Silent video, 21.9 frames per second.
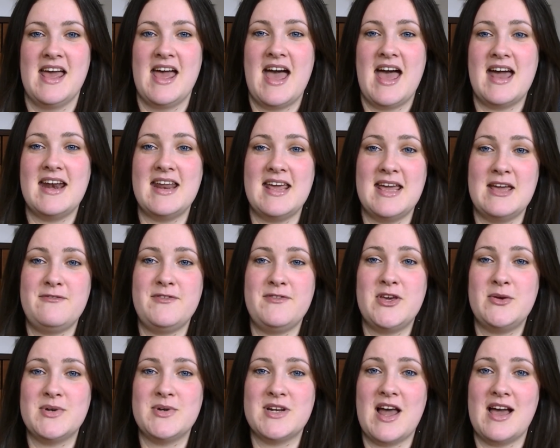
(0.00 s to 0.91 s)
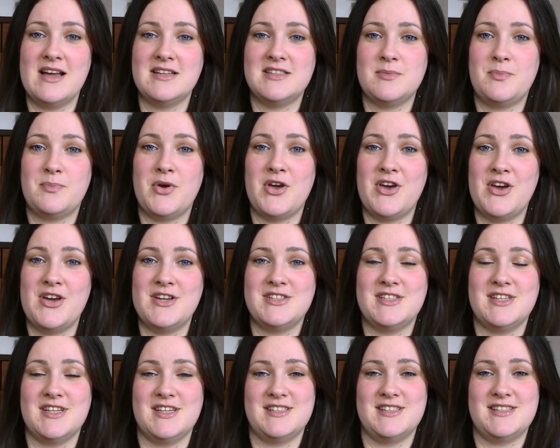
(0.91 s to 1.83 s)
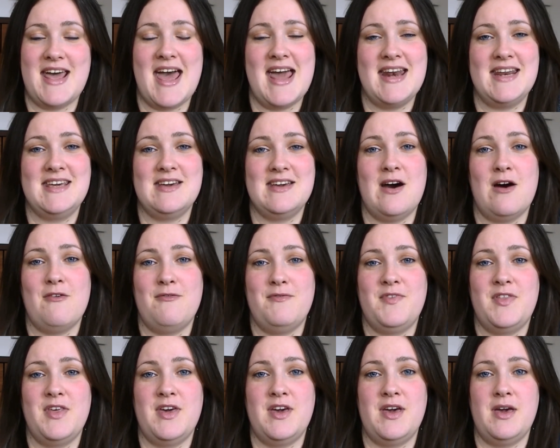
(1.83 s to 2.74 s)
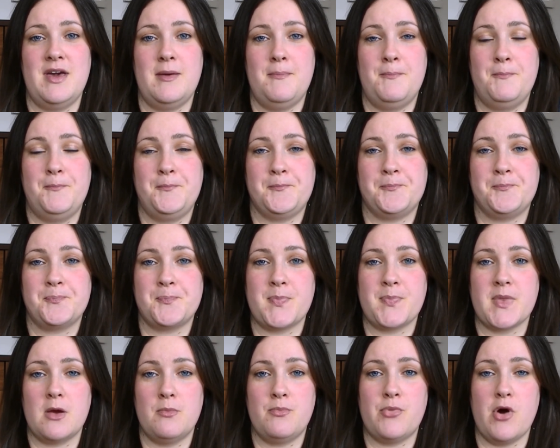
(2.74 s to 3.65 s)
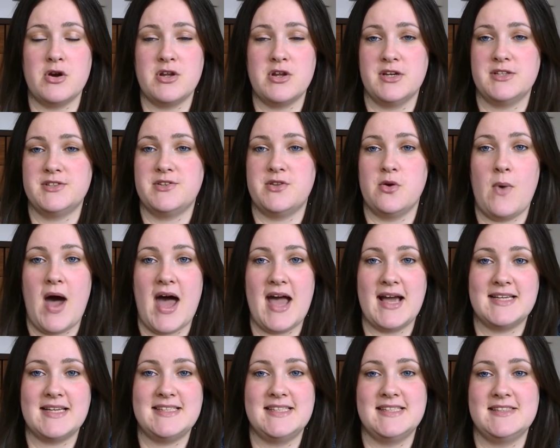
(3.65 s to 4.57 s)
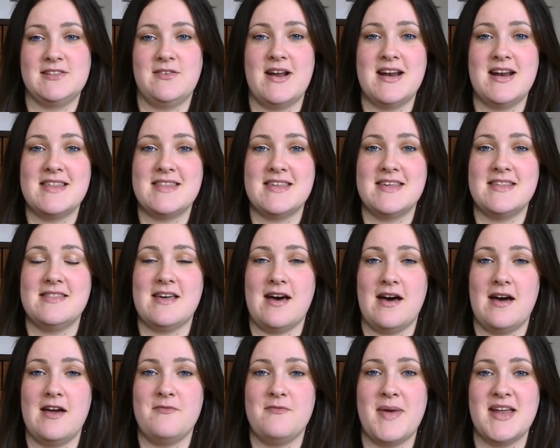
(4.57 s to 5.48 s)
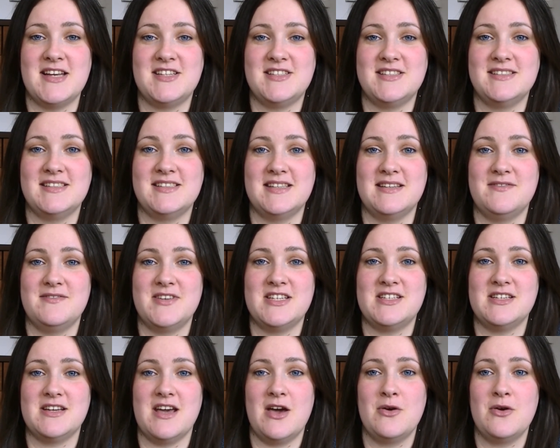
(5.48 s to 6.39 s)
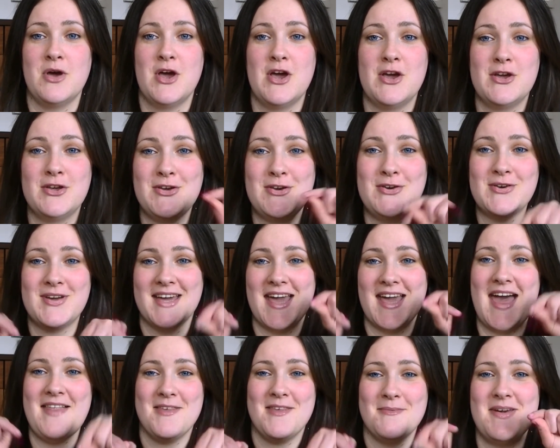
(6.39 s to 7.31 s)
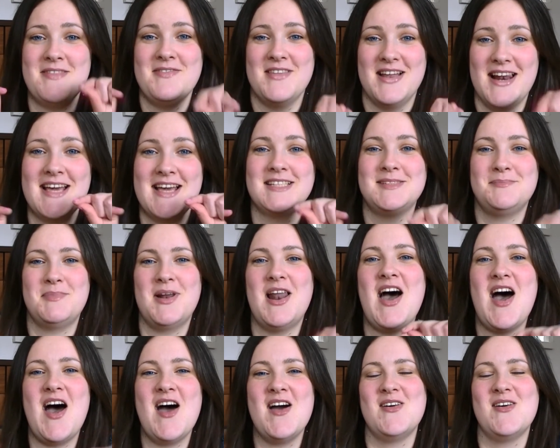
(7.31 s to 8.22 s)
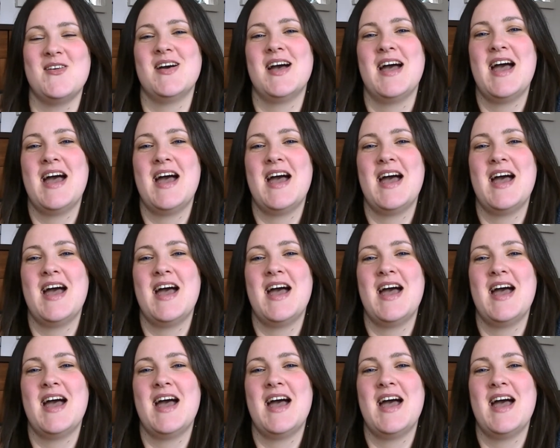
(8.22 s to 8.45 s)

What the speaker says: And if you would like to purchase any of the products, the waxes or anything that I've mentioned in the video, you can get them in the links below.